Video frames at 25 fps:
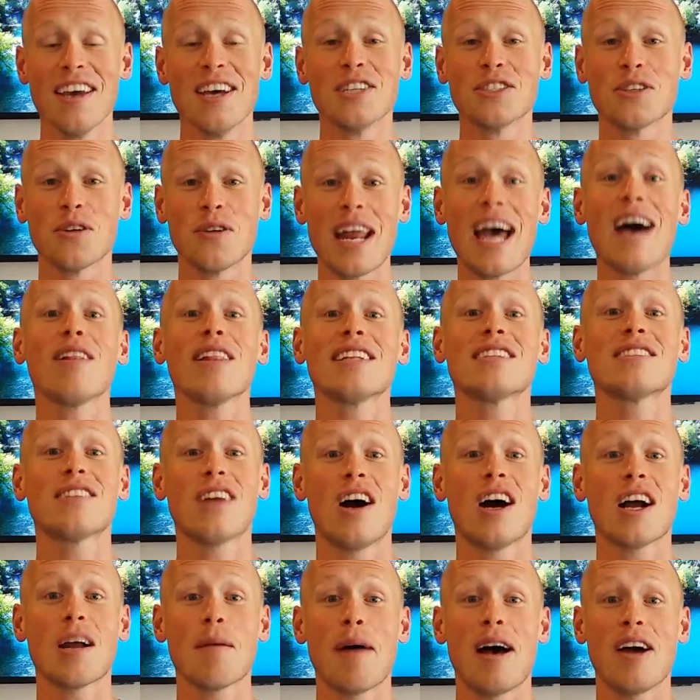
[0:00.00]
So now let's
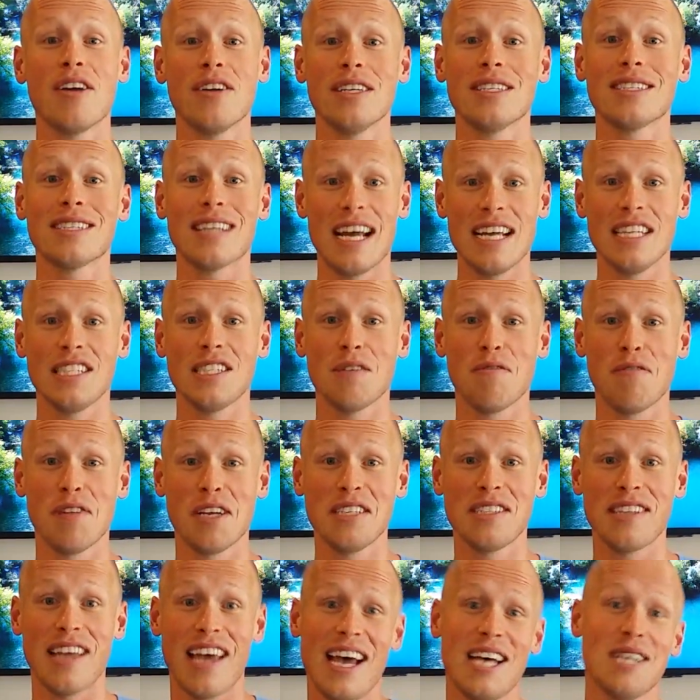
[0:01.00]
talk about decisiveness